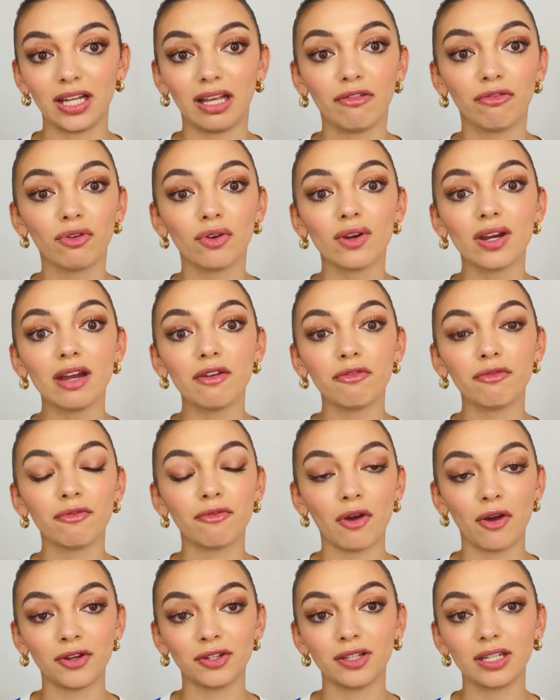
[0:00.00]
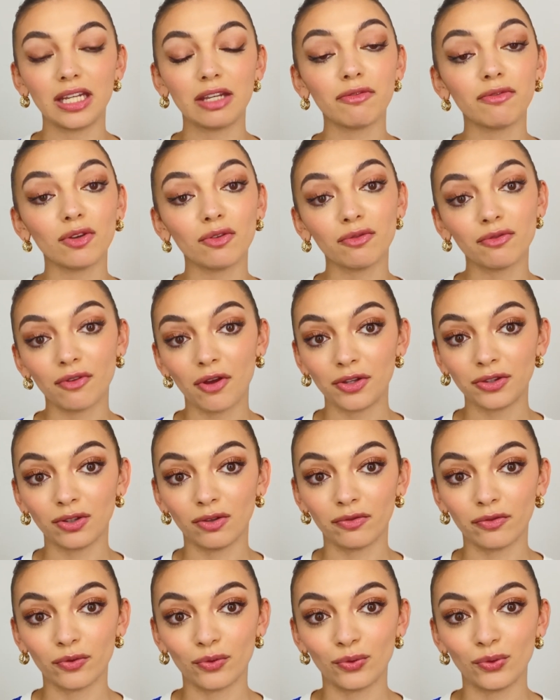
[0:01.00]
If you're fond
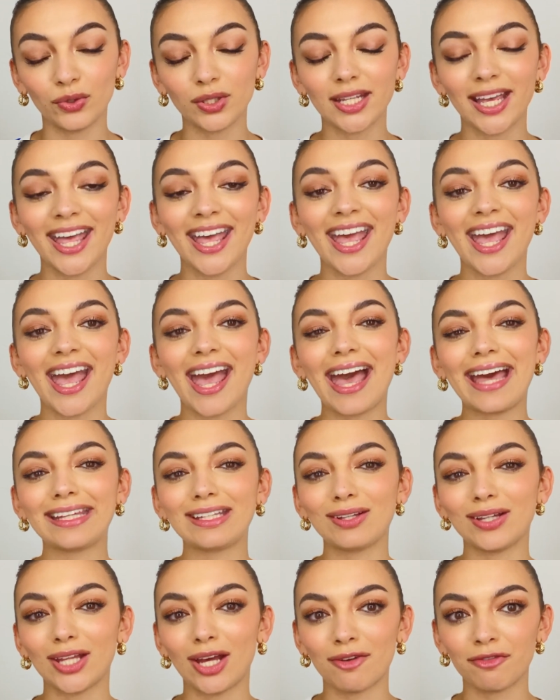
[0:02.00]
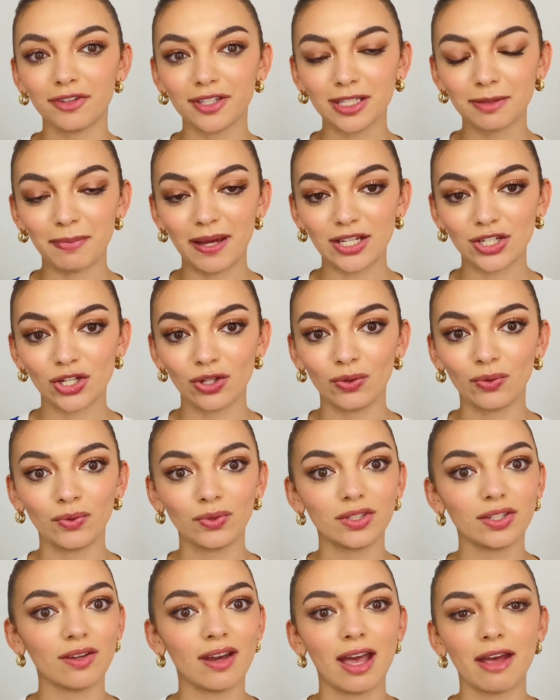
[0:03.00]
of oud and you love a special
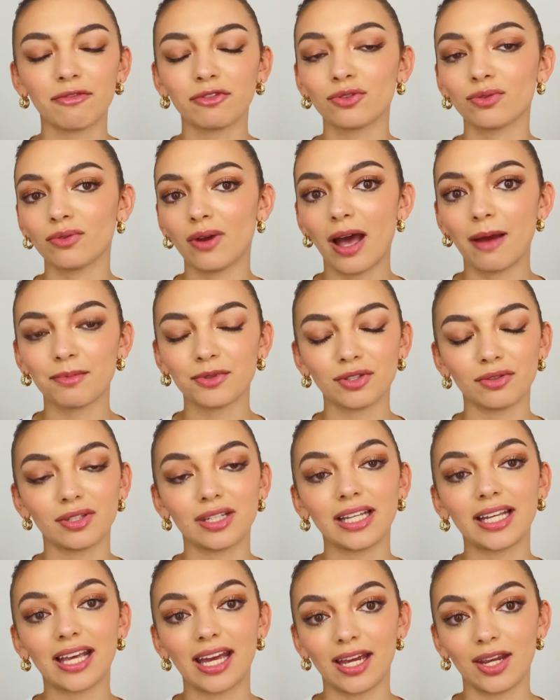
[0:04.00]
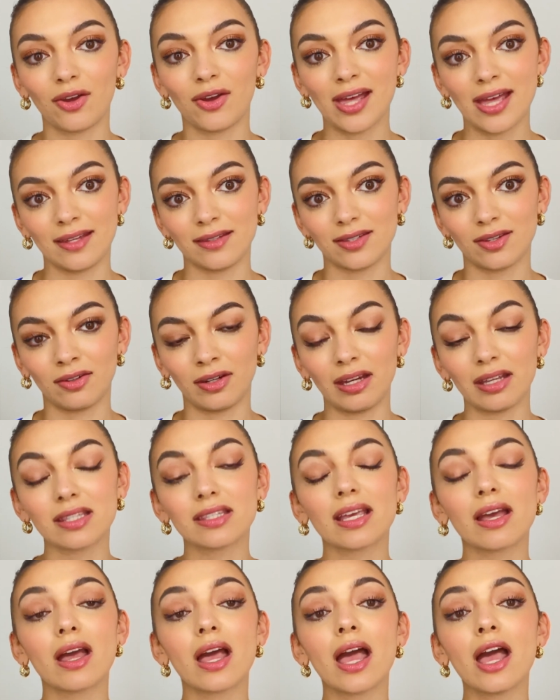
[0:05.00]
oud, you have to absolutely get your hands on it.
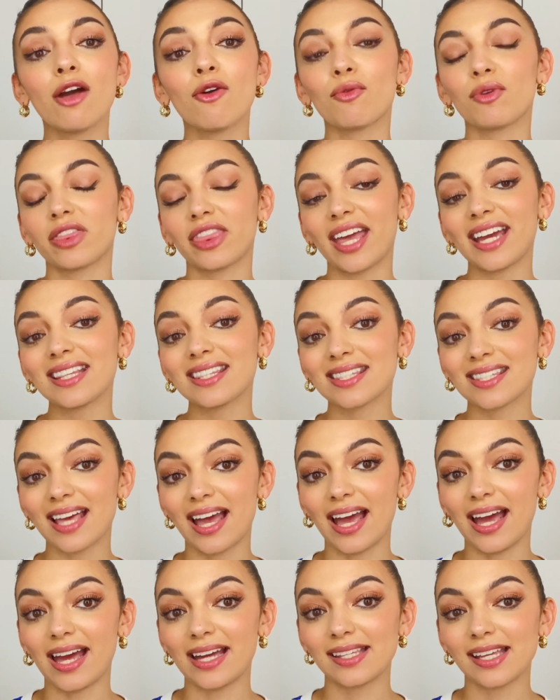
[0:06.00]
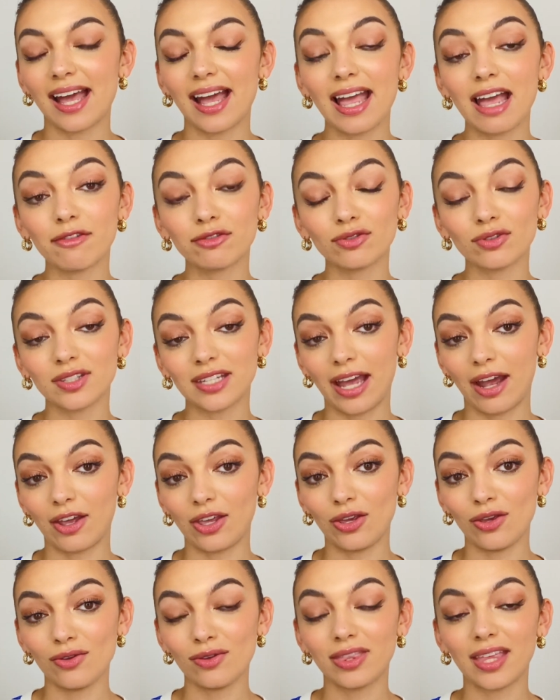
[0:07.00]
With that said, I have to tell
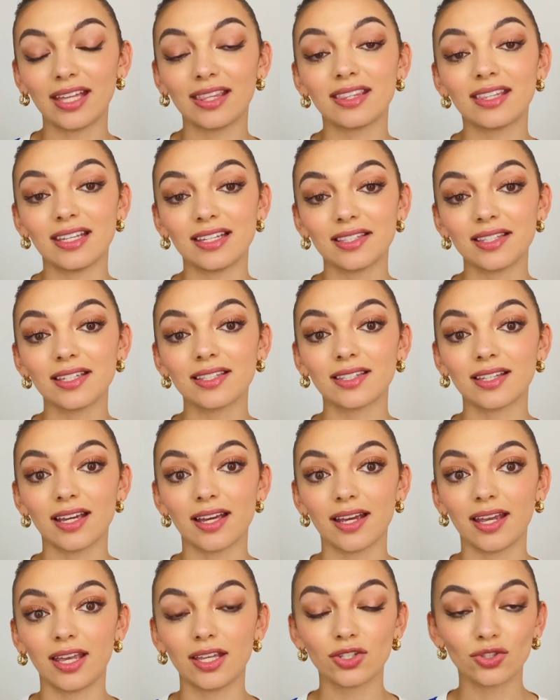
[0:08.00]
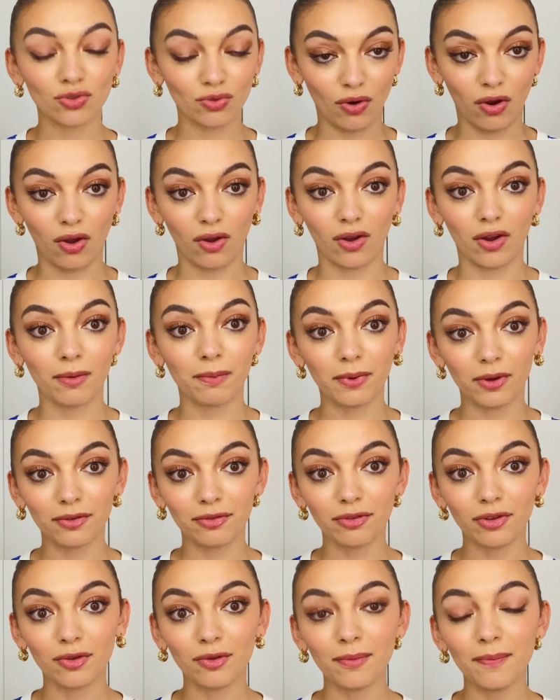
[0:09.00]
you that this is a stronger
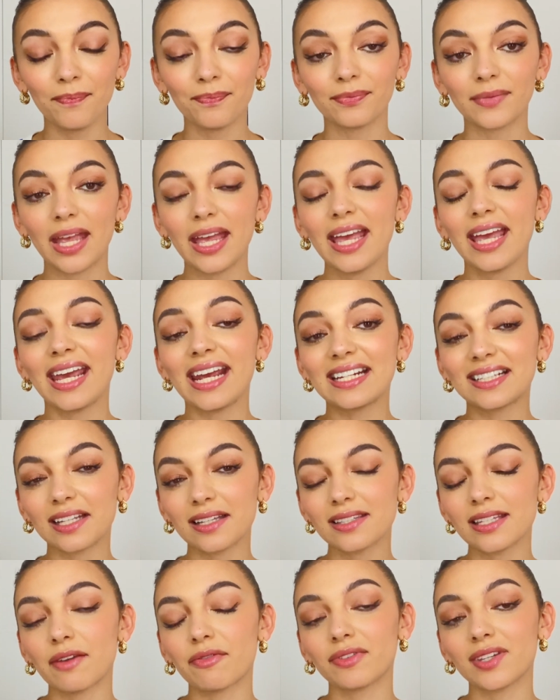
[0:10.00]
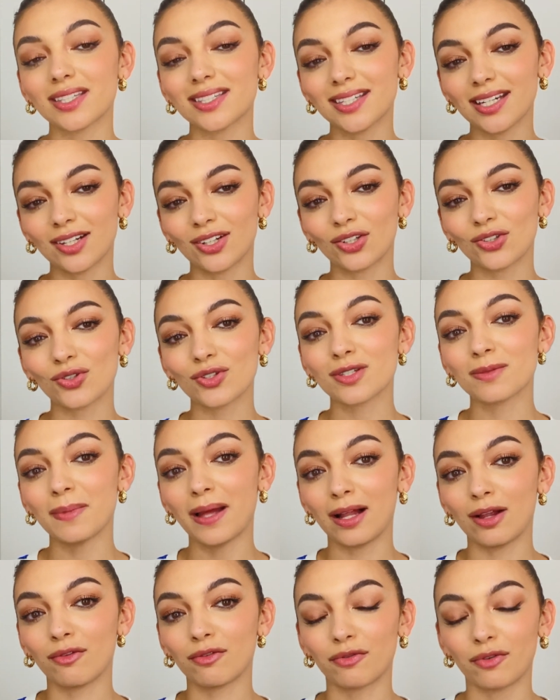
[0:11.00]
perfume. It does have the signature
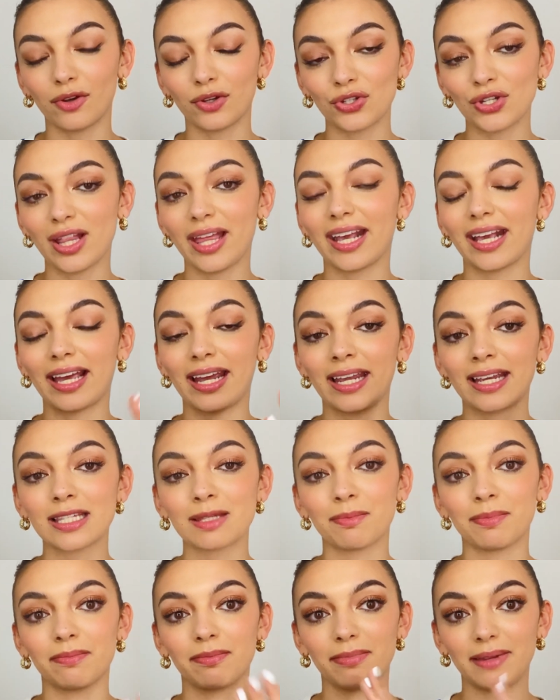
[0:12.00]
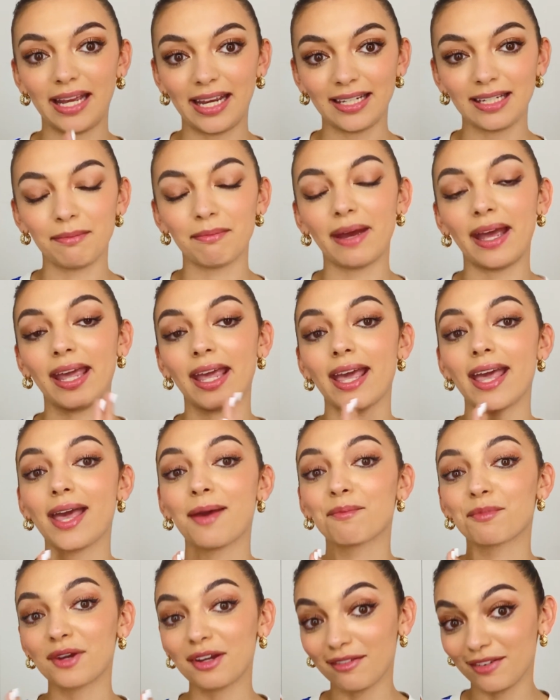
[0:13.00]
smell of Roja, like I explained in my
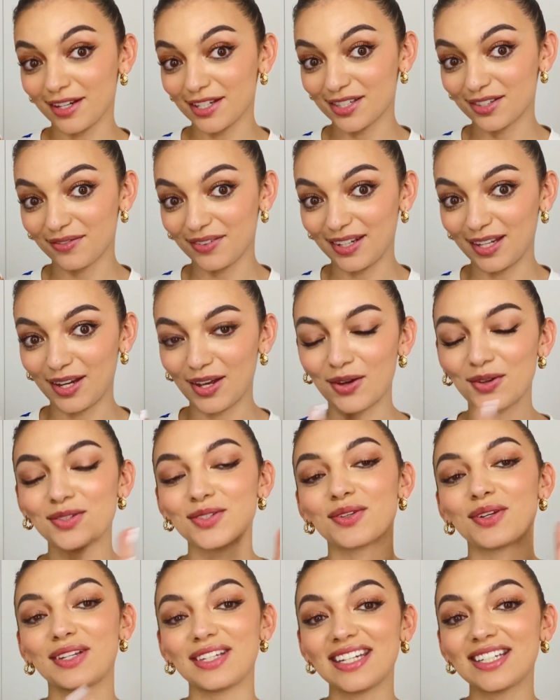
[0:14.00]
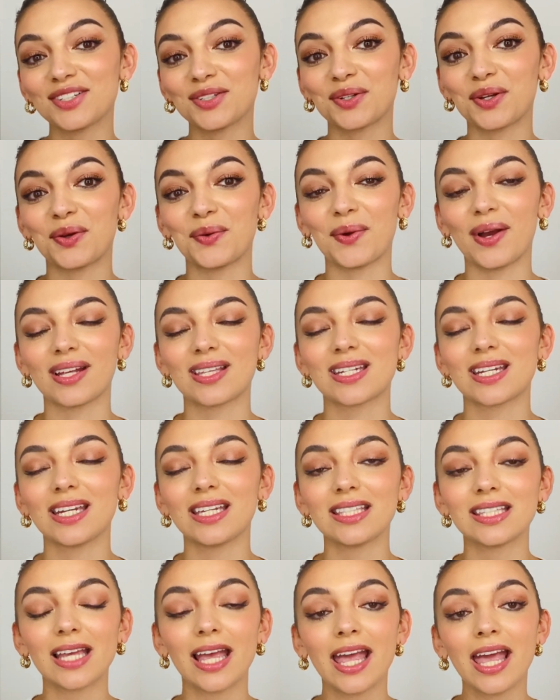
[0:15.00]
previous video, so you need to go watch
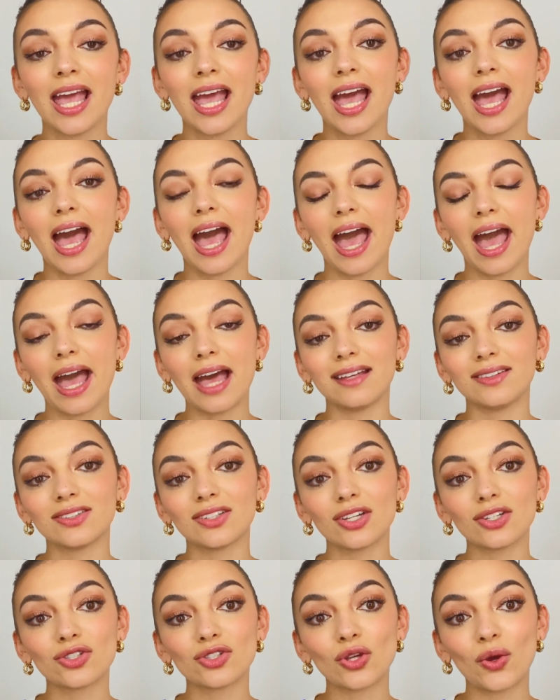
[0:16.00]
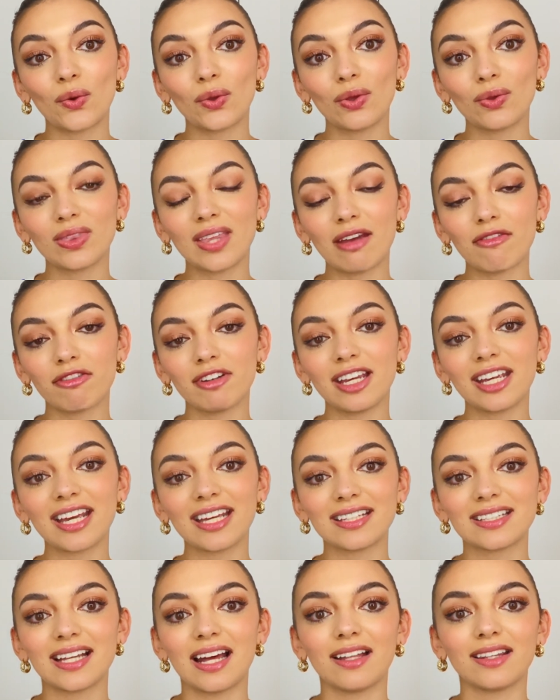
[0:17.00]
it. And so you definitely
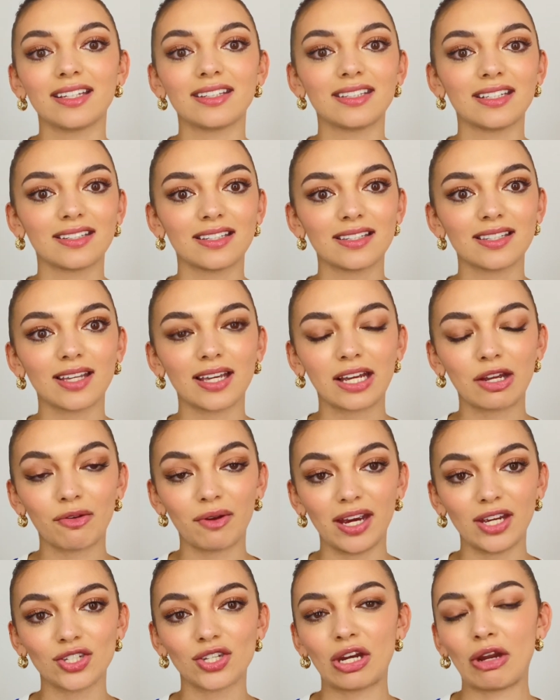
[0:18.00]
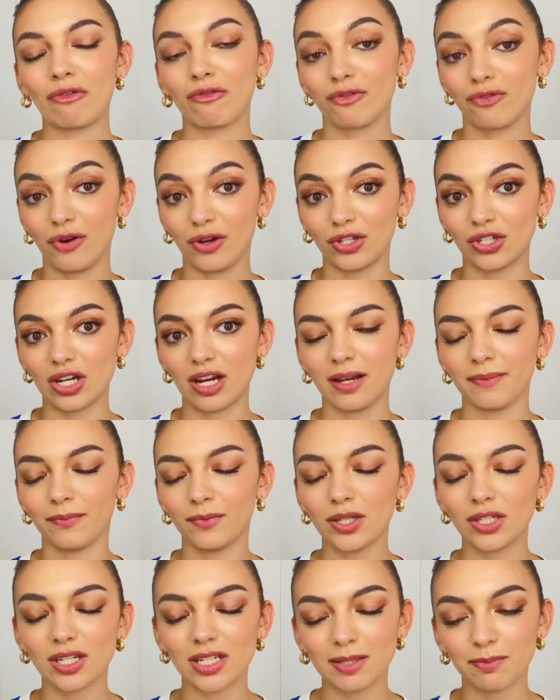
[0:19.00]
can tell that this is a creation of Roja,
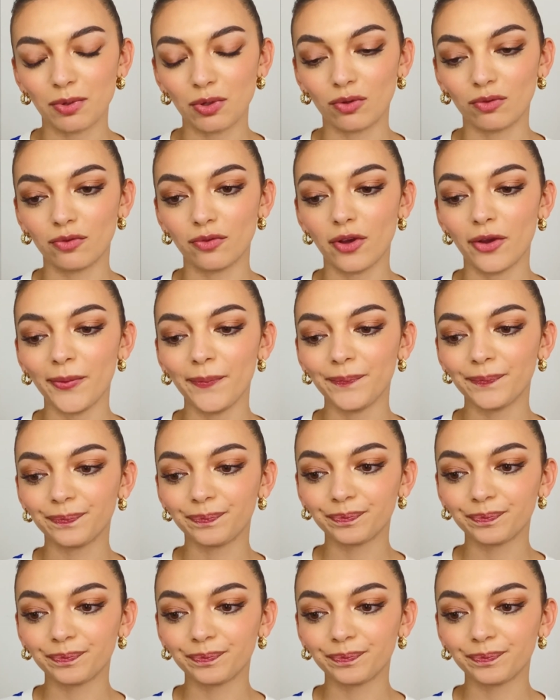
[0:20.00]
which is beautiful.